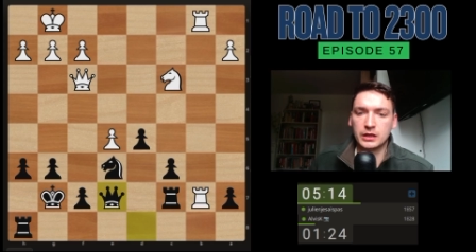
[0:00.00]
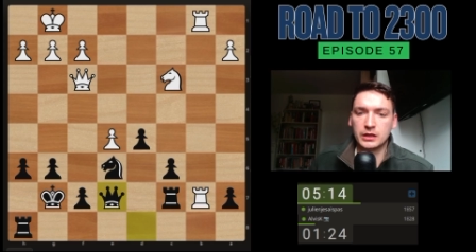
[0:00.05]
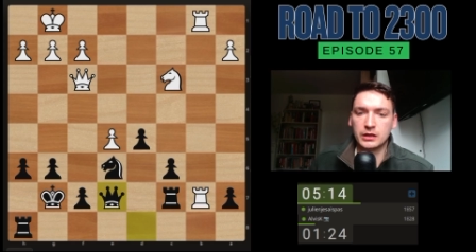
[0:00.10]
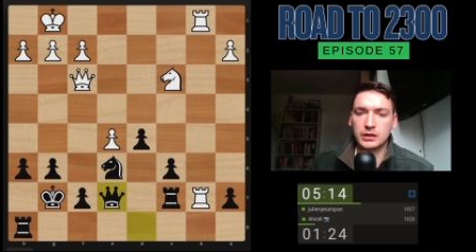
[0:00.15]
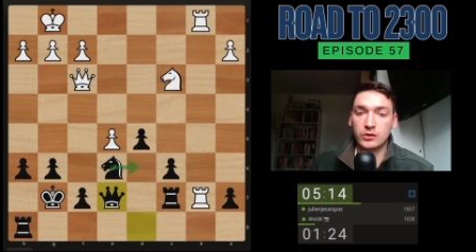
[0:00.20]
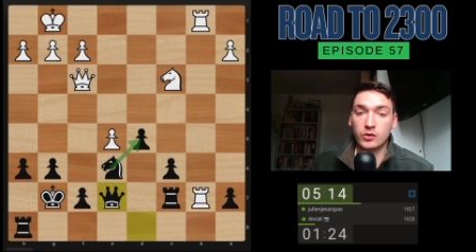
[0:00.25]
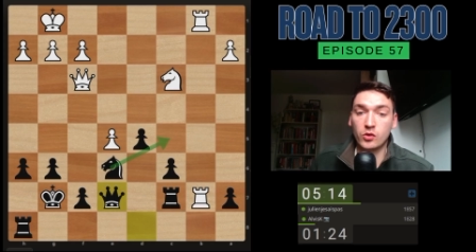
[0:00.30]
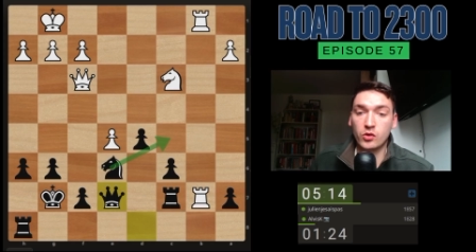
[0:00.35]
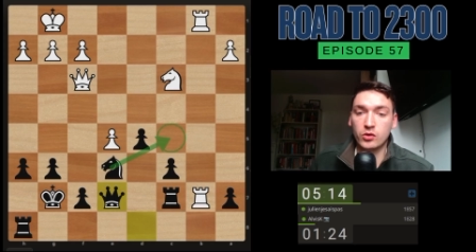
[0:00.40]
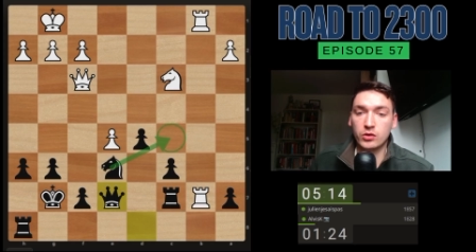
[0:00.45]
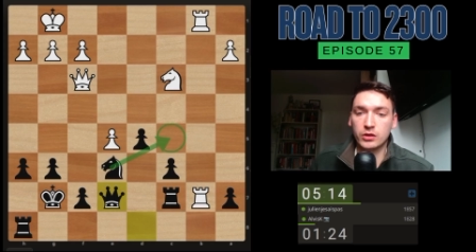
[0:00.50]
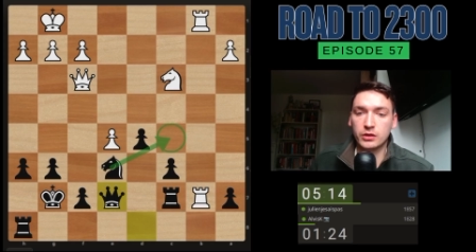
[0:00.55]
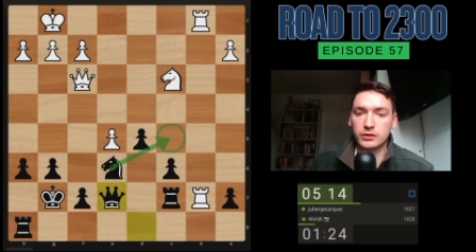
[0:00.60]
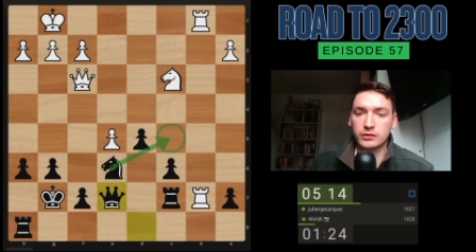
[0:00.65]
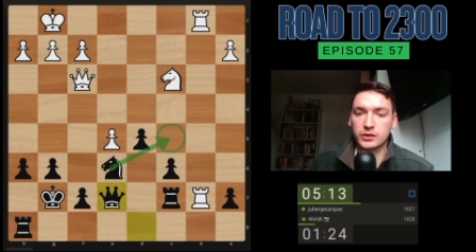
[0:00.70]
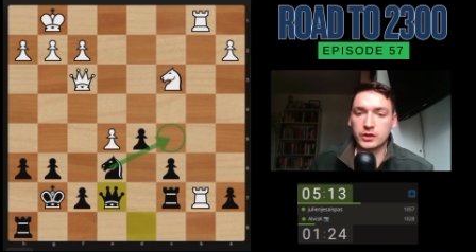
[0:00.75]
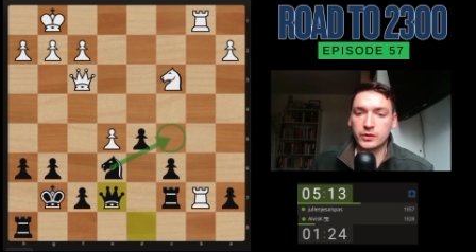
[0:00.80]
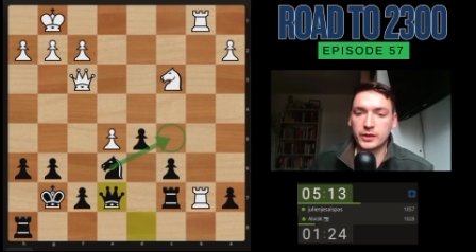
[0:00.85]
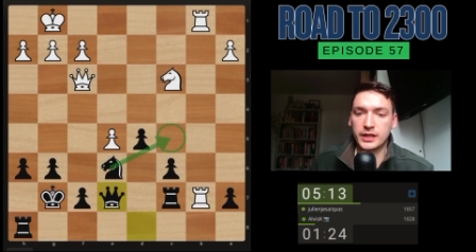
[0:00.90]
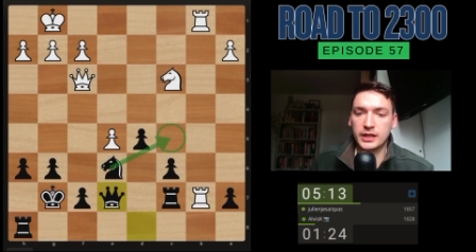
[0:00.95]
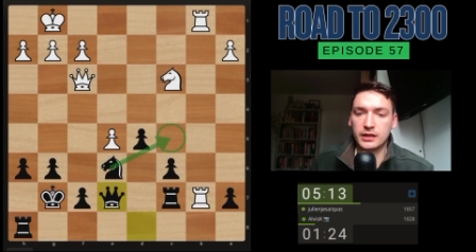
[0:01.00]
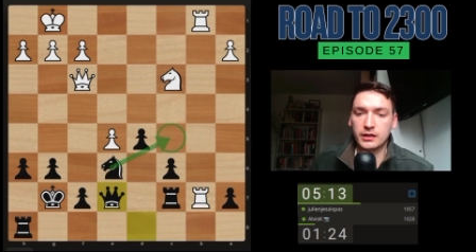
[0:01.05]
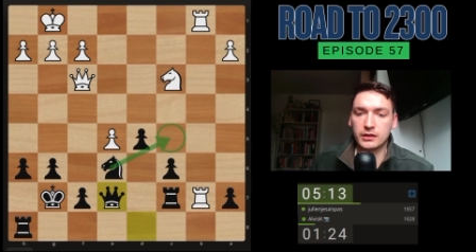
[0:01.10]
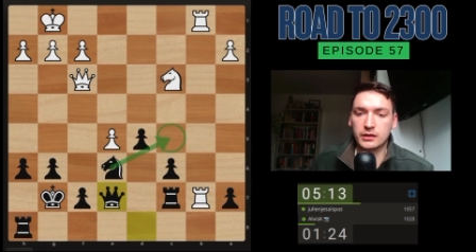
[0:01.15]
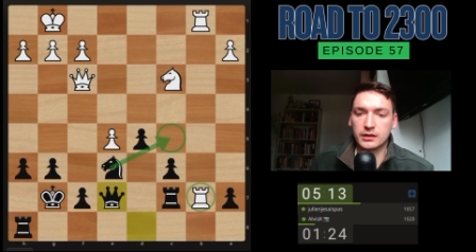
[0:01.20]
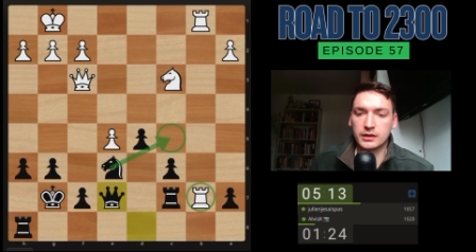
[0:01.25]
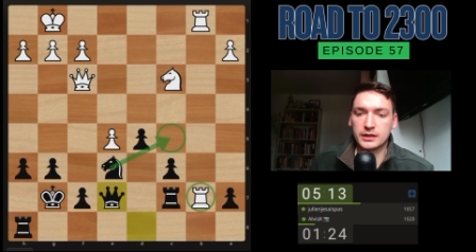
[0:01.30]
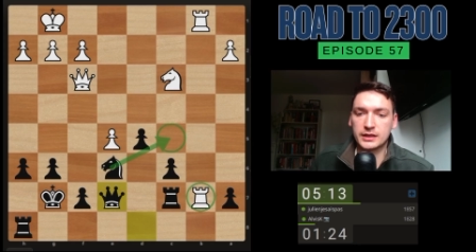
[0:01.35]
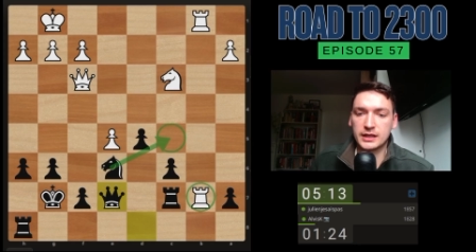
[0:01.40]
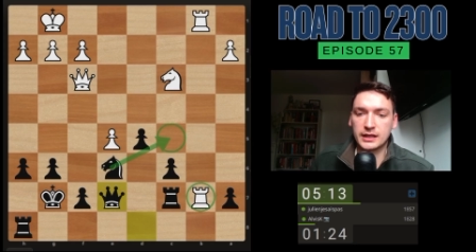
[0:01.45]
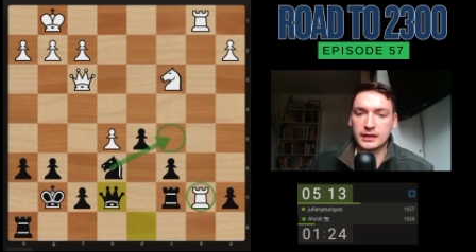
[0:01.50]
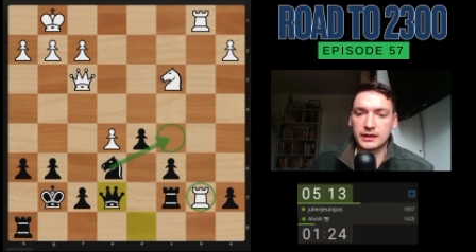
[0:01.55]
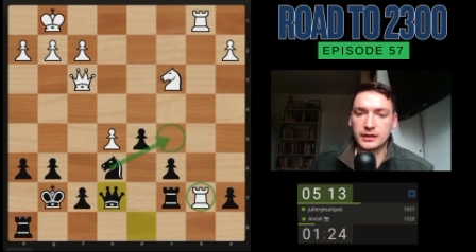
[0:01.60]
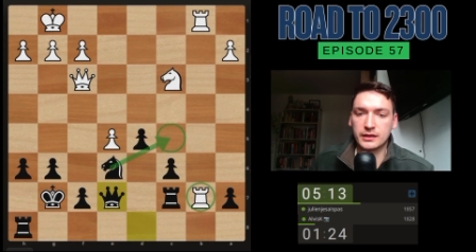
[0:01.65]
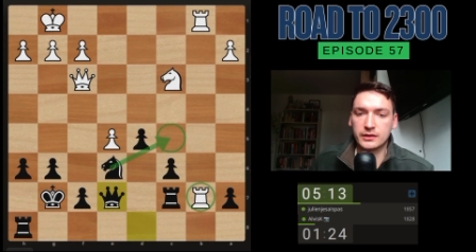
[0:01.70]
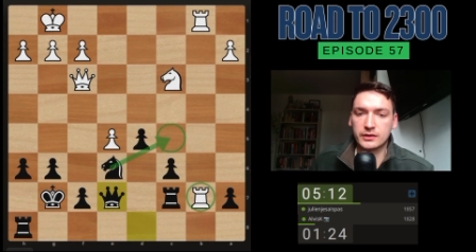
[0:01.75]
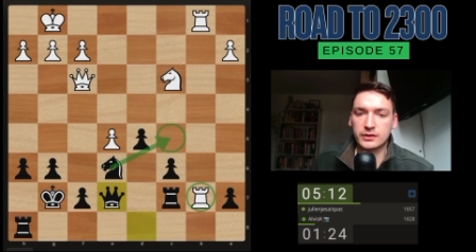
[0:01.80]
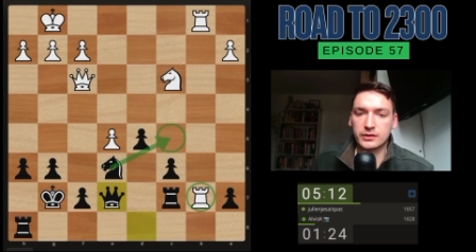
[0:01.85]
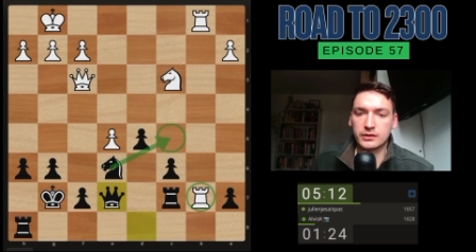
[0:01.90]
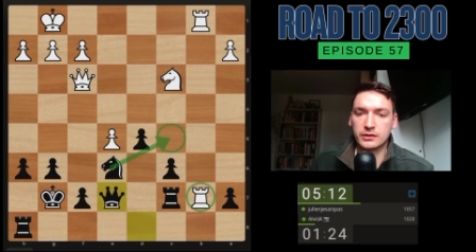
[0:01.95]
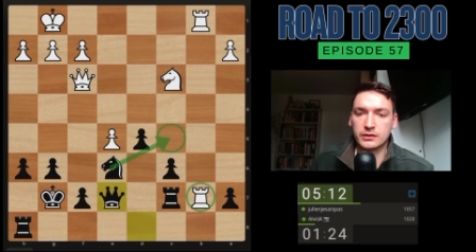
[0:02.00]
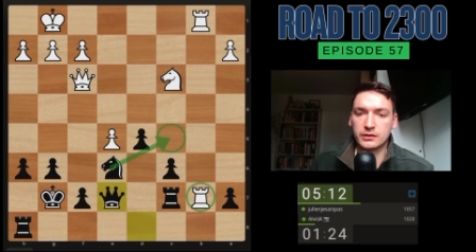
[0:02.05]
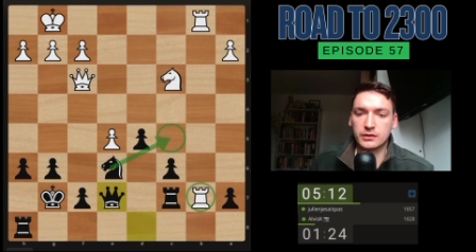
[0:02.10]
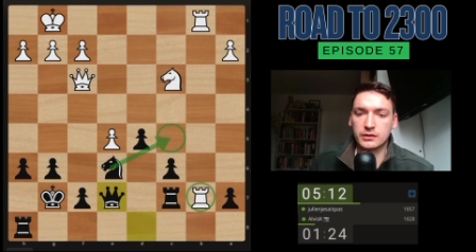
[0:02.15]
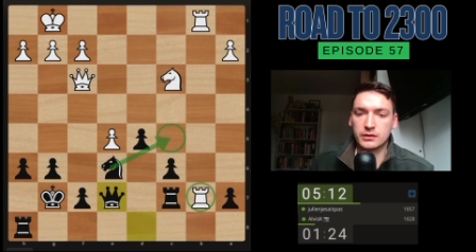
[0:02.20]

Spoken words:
Or go here. Attack this.